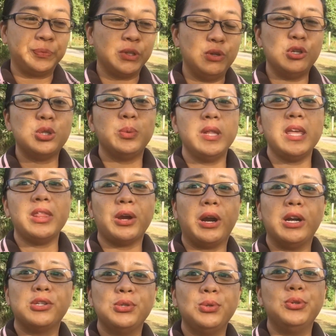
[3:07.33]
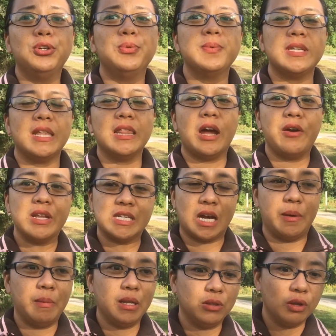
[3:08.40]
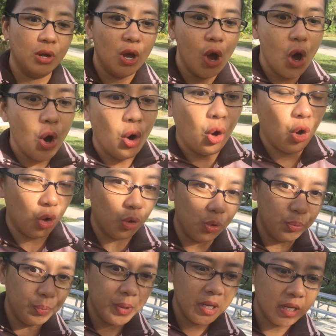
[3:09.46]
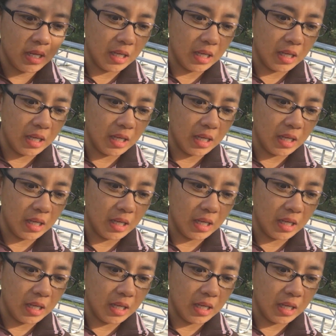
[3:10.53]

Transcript: Usually there are two rooms in the retirement home.